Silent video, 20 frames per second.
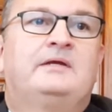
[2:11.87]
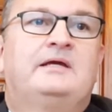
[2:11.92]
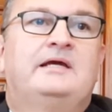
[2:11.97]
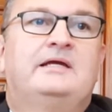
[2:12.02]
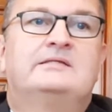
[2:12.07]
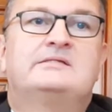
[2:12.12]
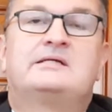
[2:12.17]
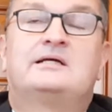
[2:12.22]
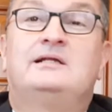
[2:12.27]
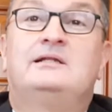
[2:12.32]

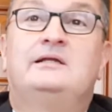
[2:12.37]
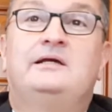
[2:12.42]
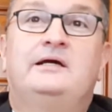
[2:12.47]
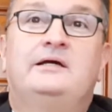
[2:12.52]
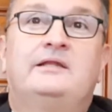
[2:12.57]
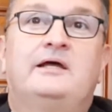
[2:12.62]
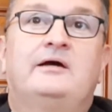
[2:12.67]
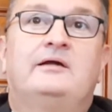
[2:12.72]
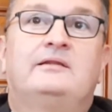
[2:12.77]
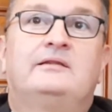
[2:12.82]
it's clear
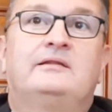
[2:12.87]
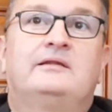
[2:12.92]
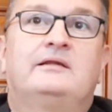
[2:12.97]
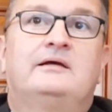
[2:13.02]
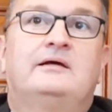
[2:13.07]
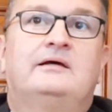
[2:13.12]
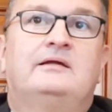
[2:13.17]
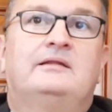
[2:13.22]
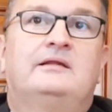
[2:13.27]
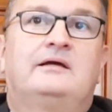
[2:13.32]
that
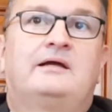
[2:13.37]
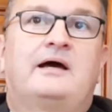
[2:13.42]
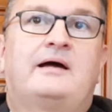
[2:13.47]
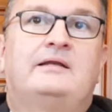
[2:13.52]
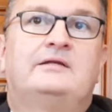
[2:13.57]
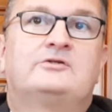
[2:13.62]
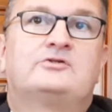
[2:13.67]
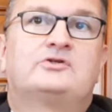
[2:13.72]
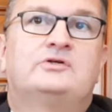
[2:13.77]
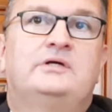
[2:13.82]
the
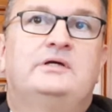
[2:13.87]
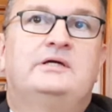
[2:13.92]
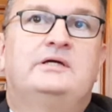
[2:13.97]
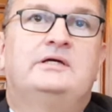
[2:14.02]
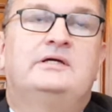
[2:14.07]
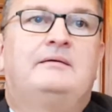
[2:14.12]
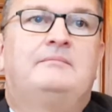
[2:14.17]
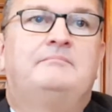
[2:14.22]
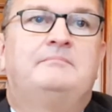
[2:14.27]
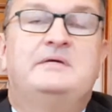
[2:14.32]
country
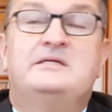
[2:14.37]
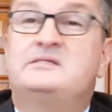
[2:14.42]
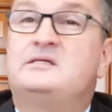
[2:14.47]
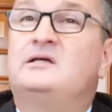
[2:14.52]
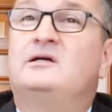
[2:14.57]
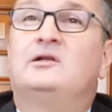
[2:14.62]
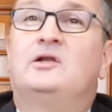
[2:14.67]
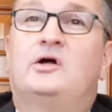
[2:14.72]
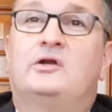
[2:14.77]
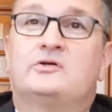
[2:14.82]
is missing
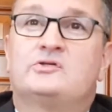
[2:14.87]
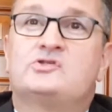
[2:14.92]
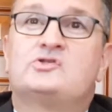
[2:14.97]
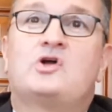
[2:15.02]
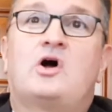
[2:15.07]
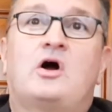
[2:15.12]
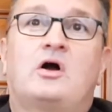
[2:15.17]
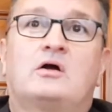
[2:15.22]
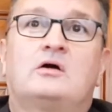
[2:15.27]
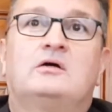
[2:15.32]
a lot of
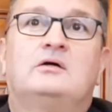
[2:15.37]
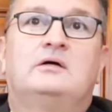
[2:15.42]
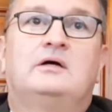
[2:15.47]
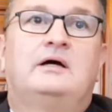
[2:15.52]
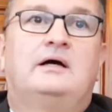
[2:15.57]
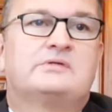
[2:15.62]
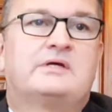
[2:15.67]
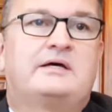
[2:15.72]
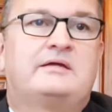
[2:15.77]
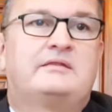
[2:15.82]
stock.
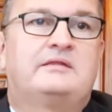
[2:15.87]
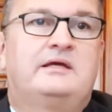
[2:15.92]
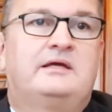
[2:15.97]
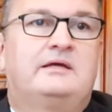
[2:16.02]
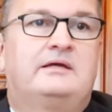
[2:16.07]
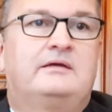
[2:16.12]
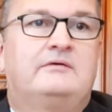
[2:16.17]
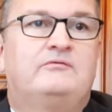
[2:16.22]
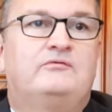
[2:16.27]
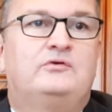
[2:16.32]
I
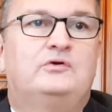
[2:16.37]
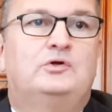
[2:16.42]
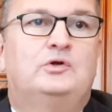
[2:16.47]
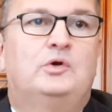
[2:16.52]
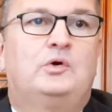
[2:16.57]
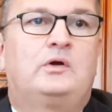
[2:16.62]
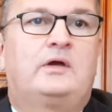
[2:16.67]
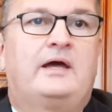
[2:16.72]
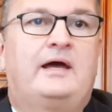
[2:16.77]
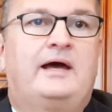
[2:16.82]
think if you
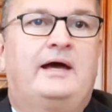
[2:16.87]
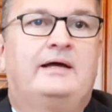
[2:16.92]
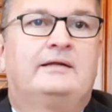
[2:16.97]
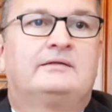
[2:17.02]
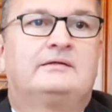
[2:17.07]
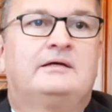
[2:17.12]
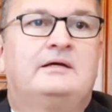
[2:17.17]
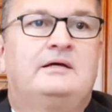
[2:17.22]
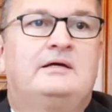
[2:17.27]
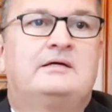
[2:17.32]
look
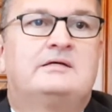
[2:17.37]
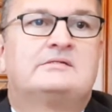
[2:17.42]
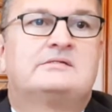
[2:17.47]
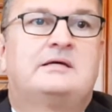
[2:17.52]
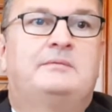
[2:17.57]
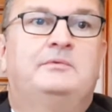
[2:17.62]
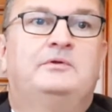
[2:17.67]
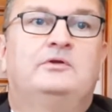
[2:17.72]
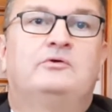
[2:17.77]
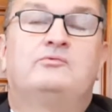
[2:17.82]
at
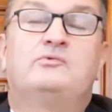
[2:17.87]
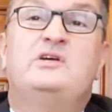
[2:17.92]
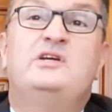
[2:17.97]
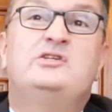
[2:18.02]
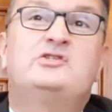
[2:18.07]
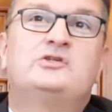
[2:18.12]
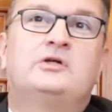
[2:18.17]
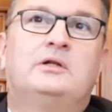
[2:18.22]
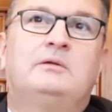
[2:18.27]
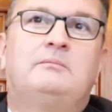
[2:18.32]
some of the
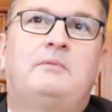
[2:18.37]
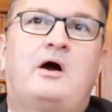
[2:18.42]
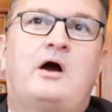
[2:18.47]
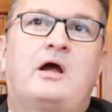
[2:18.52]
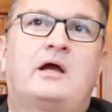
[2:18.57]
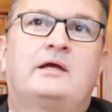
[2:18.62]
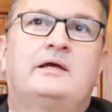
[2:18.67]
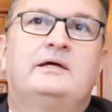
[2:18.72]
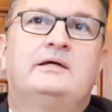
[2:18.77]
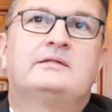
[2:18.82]
regional
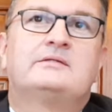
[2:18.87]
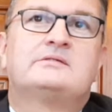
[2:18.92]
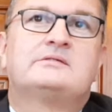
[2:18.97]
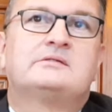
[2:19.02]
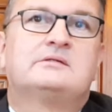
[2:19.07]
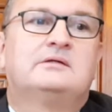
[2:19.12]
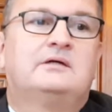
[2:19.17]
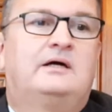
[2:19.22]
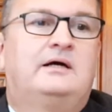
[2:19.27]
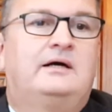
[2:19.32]

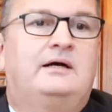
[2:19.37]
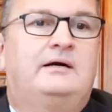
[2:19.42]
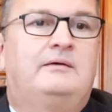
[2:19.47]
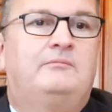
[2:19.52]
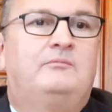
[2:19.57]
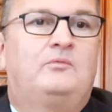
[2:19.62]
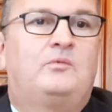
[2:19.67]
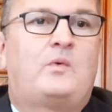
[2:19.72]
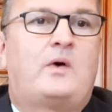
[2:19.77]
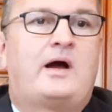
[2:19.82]
markets,
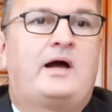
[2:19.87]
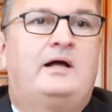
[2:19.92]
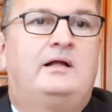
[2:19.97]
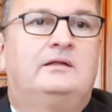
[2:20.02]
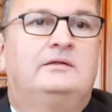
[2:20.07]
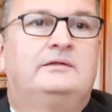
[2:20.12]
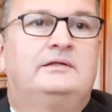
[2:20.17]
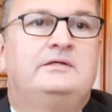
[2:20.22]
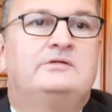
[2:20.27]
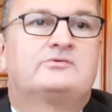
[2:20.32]
while
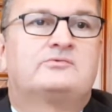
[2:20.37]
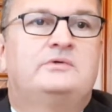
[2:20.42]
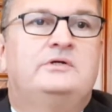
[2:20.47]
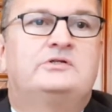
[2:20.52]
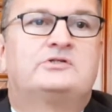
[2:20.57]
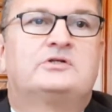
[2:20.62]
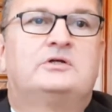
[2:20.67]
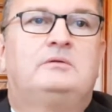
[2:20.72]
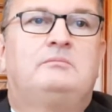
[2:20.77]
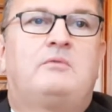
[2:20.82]
these
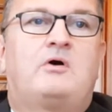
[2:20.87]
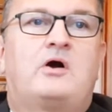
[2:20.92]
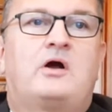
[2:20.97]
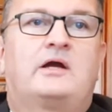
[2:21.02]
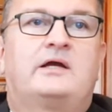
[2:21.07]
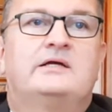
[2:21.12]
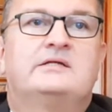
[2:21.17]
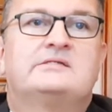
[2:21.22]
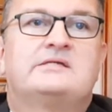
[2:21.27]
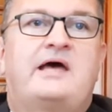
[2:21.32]
regional
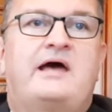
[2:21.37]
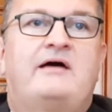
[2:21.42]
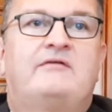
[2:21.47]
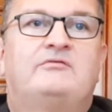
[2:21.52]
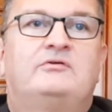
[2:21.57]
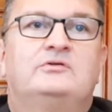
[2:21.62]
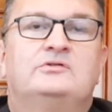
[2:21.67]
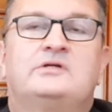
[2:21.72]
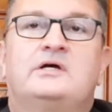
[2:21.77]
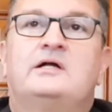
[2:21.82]
markets have
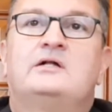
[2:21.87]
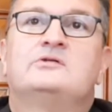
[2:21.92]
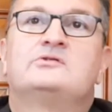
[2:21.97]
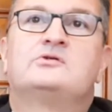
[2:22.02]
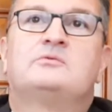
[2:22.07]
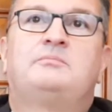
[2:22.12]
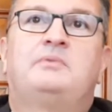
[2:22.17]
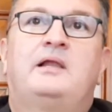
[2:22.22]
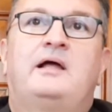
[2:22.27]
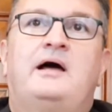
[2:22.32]
hotel
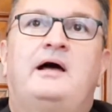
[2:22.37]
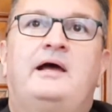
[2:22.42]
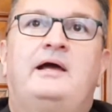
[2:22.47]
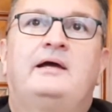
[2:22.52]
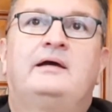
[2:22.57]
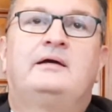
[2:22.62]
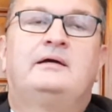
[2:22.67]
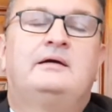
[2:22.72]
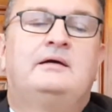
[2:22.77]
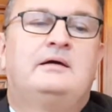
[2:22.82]
supply,
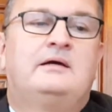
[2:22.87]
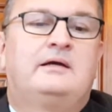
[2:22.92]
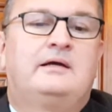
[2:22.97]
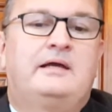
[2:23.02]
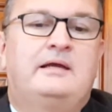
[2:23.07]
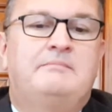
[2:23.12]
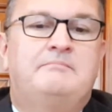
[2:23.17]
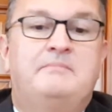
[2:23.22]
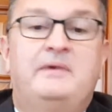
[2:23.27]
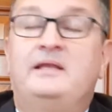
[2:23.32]

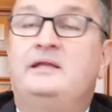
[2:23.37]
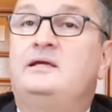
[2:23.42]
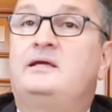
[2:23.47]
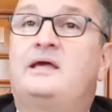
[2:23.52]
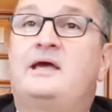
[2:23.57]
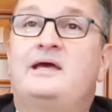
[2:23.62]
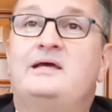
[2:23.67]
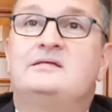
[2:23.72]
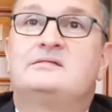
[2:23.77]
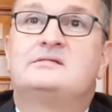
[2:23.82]
in many
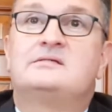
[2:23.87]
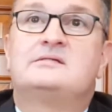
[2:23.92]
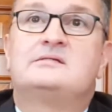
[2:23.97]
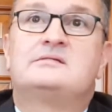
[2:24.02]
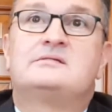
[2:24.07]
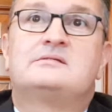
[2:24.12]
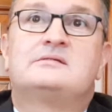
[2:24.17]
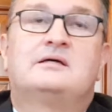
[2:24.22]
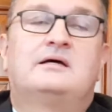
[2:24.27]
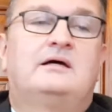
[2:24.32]

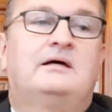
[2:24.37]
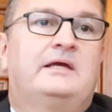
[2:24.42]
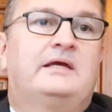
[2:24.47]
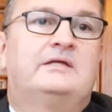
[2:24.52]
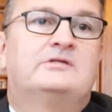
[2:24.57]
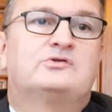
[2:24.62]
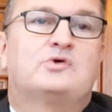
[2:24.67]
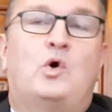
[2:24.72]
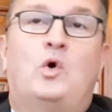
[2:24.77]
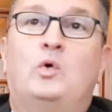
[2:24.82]
cases
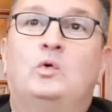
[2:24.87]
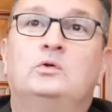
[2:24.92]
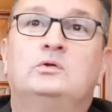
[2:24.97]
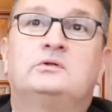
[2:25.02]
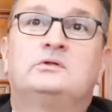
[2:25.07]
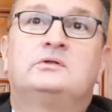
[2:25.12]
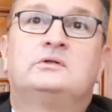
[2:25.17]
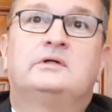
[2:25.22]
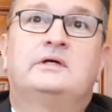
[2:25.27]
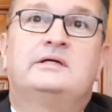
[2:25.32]
it's
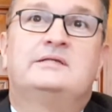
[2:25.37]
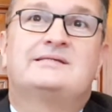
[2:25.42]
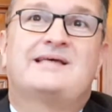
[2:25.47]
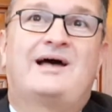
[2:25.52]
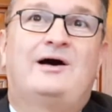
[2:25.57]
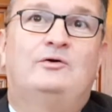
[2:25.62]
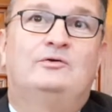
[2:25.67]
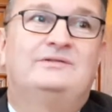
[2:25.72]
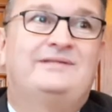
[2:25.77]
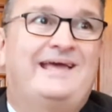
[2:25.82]
old, it's
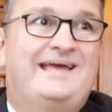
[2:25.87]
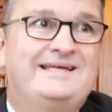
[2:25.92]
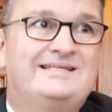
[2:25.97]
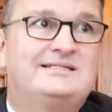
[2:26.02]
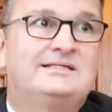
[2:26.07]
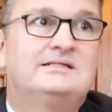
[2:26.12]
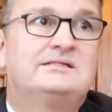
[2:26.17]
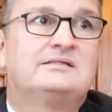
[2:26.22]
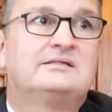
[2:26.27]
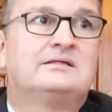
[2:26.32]

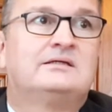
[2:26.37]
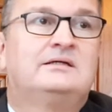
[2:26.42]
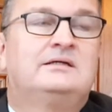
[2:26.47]
outdated,